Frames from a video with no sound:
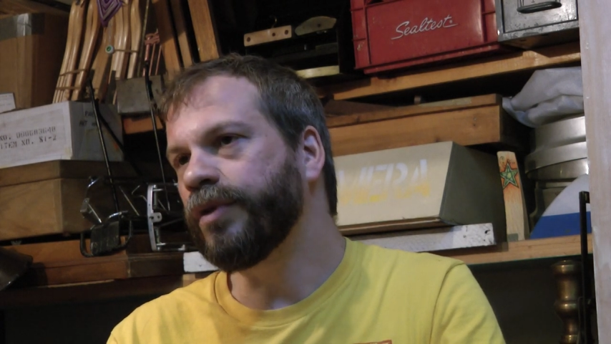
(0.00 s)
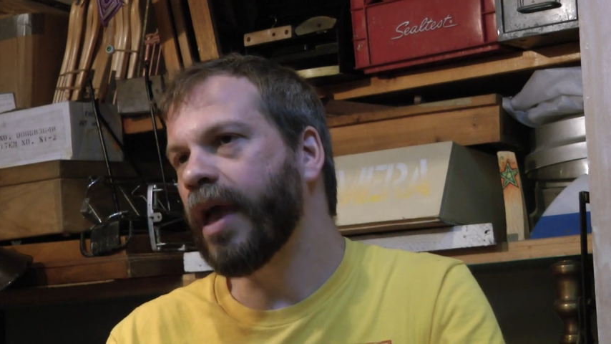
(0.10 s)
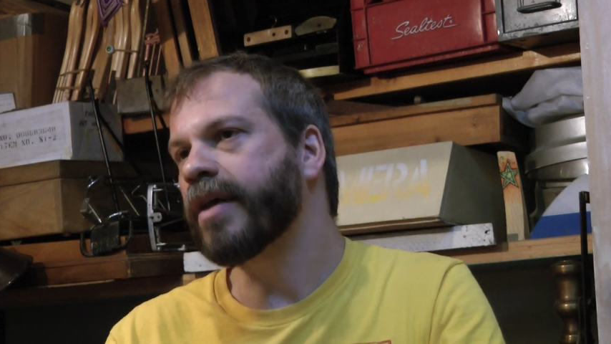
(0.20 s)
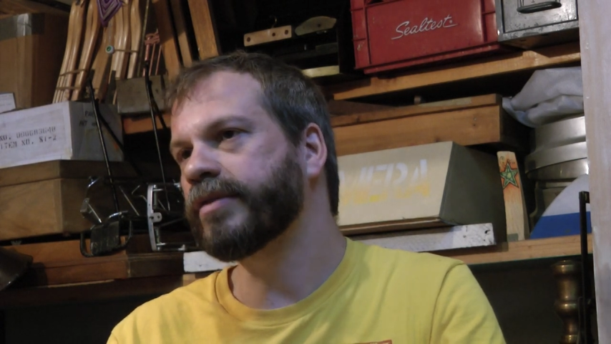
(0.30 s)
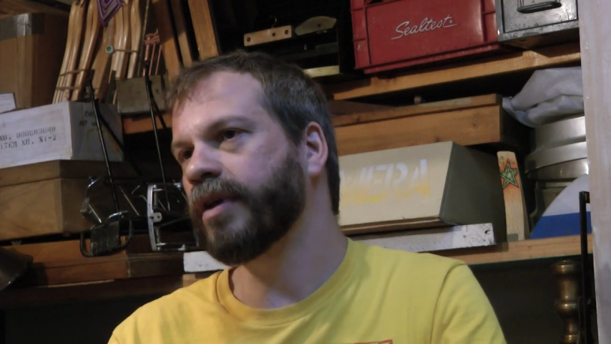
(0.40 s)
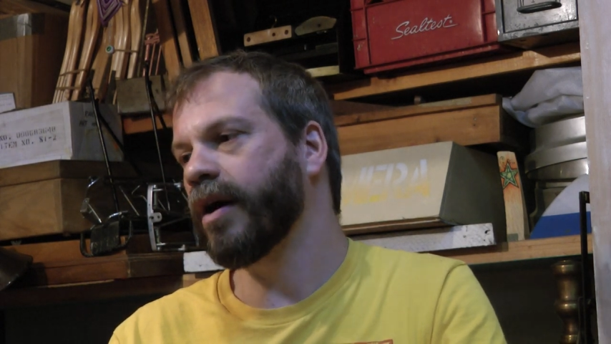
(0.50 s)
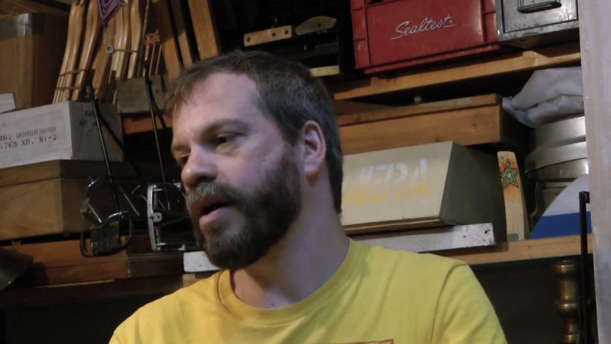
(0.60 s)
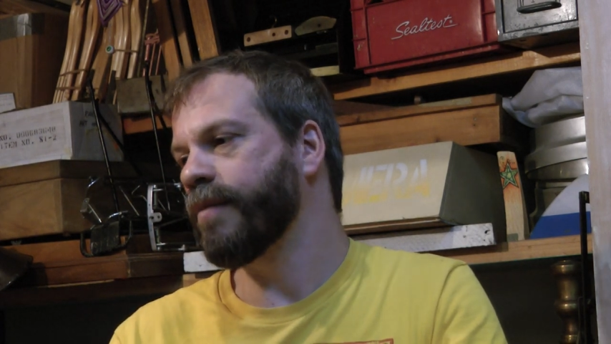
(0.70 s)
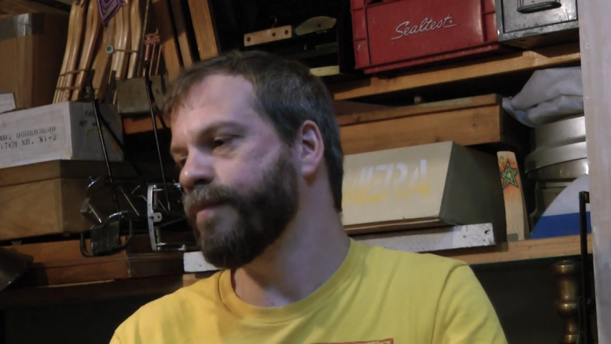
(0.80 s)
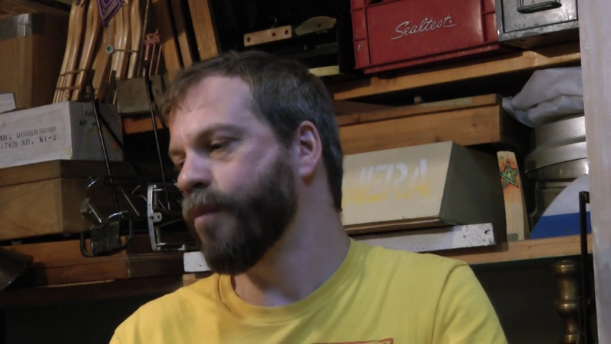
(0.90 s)
yes,
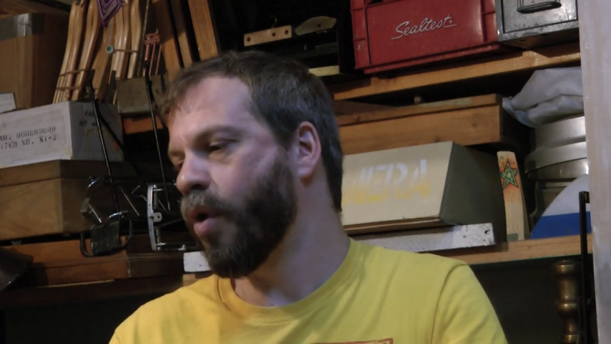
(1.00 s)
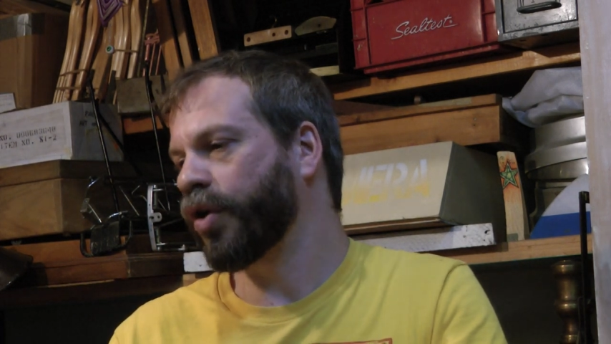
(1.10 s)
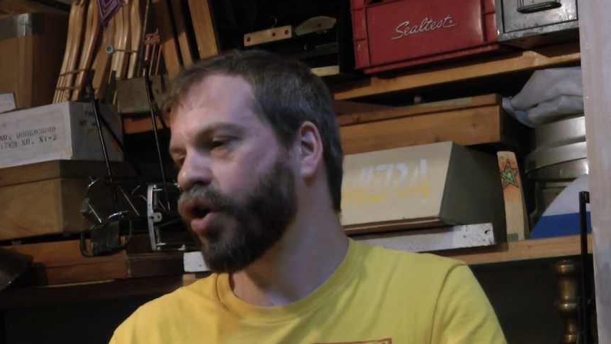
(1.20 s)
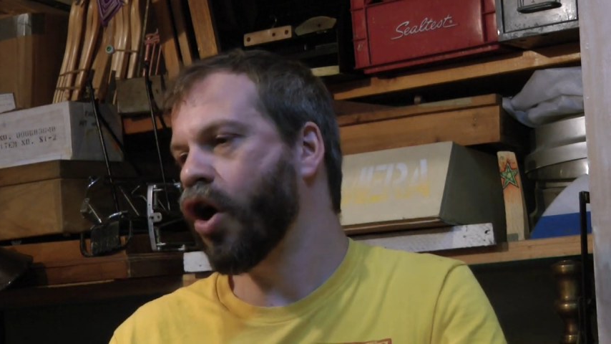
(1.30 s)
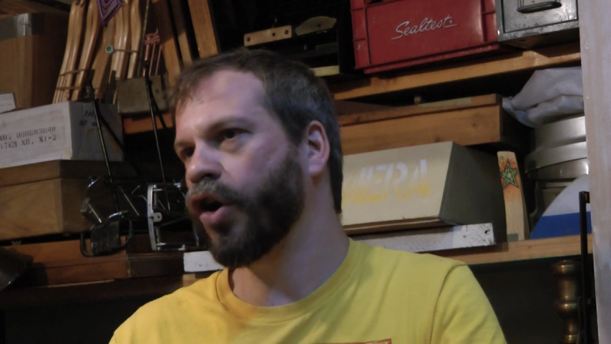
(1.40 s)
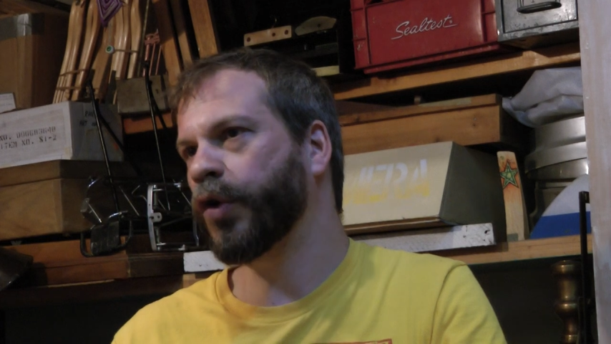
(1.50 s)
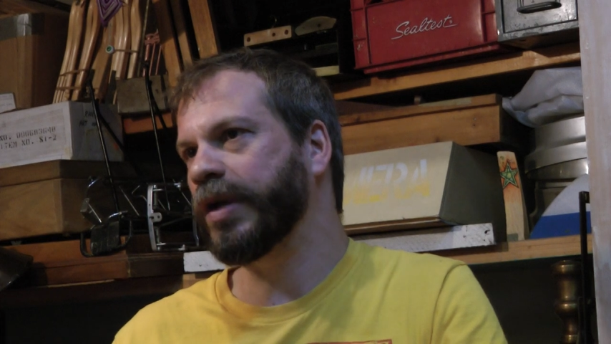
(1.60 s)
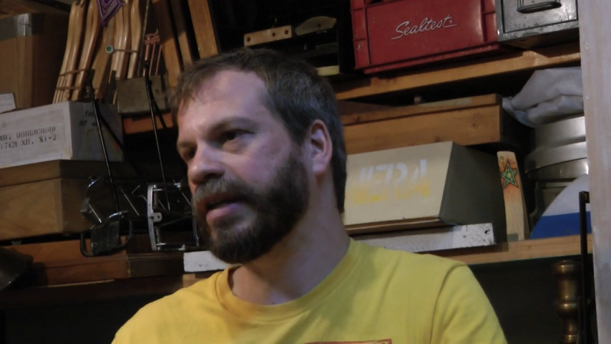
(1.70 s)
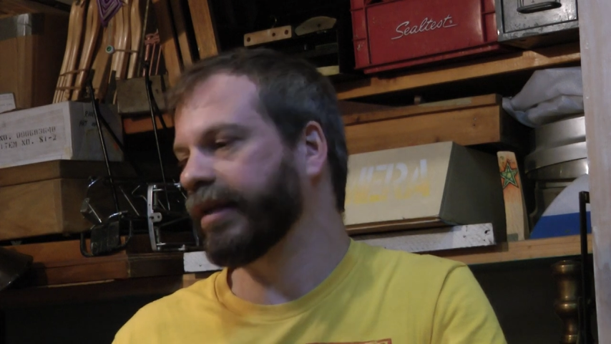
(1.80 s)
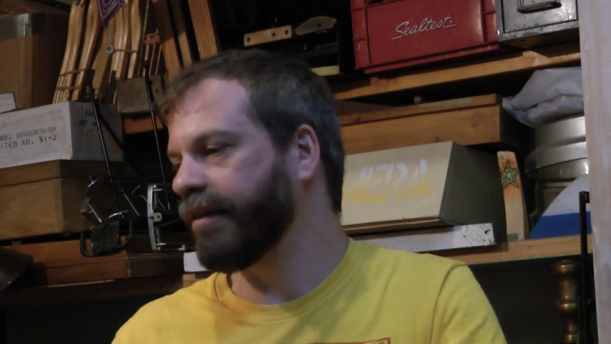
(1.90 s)
more
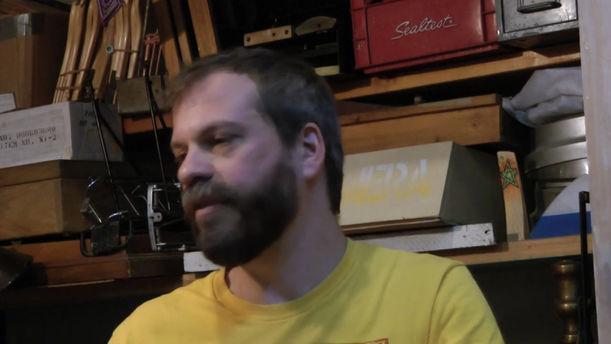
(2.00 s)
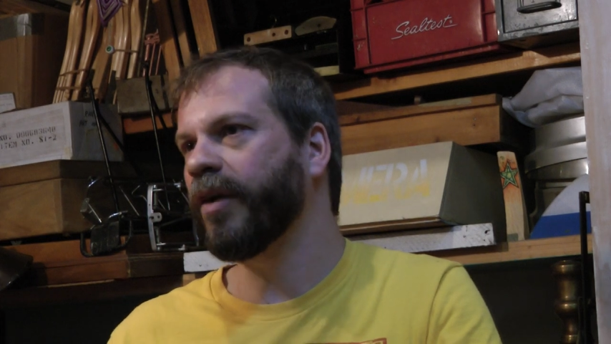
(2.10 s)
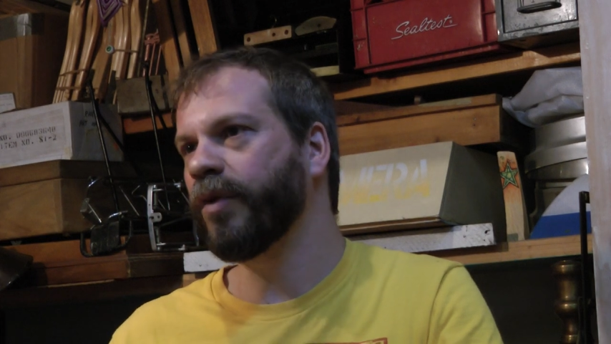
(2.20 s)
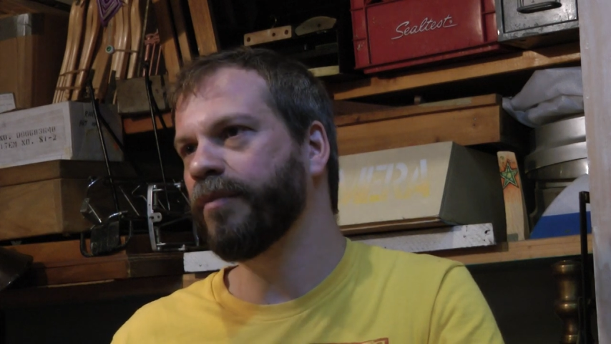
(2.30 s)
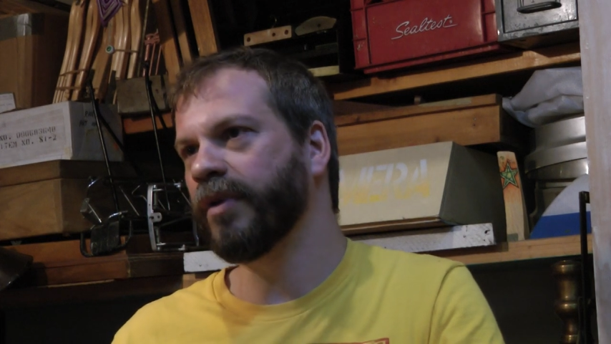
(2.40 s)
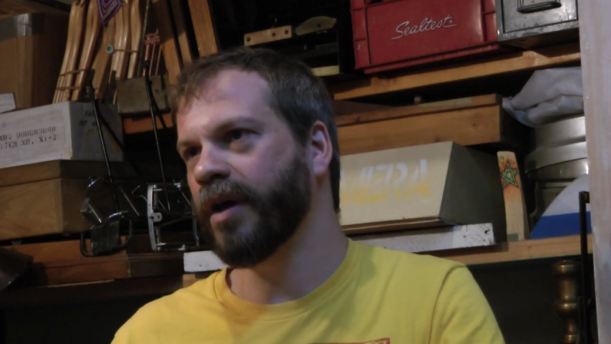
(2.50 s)
concrete living would